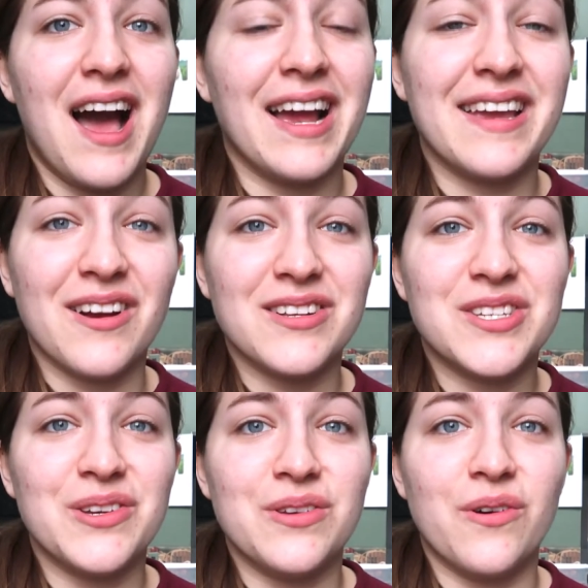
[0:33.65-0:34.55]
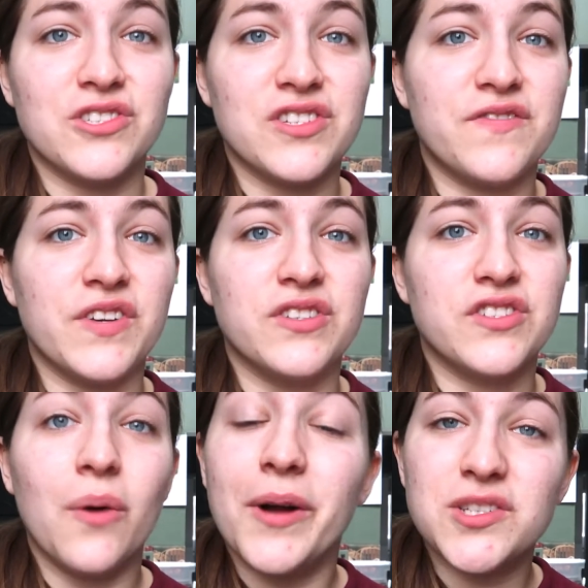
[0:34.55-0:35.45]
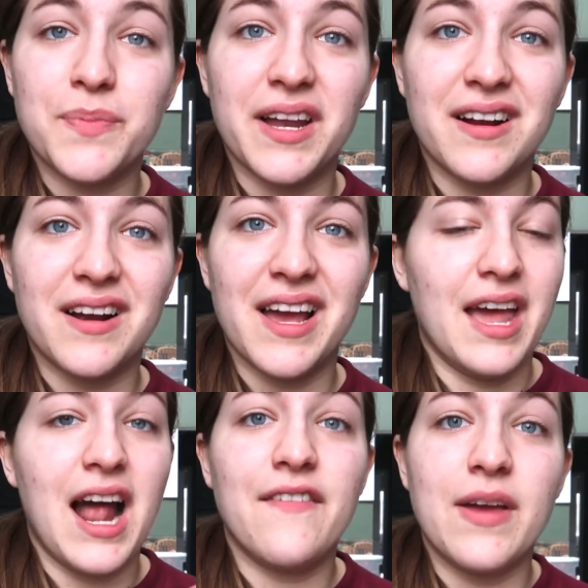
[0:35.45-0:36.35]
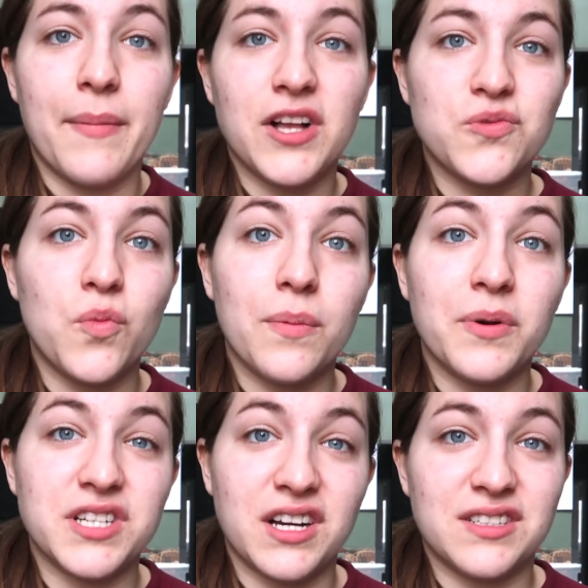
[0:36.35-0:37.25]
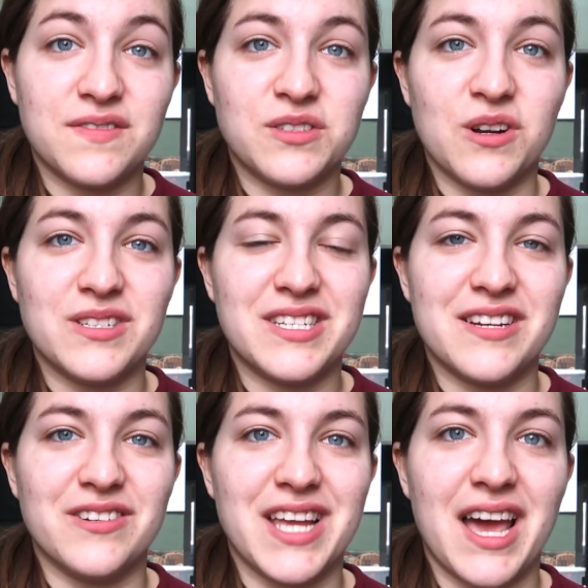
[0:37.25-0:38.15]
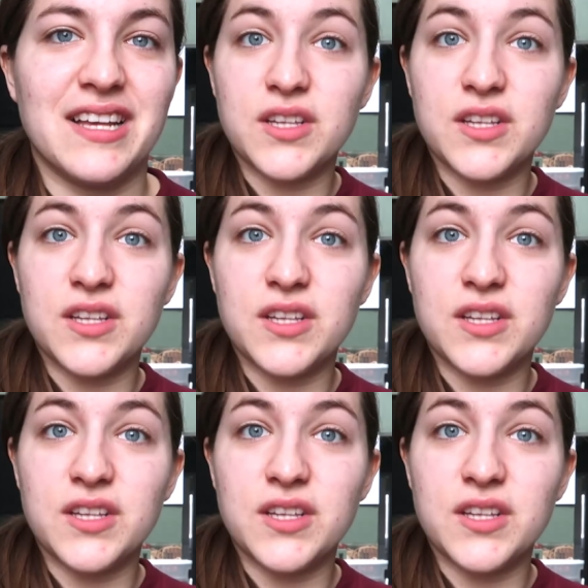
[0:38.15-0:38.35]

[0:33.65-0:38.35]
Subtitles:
I guarantee you, you'll just feel so much better and have a much more productive start to your day.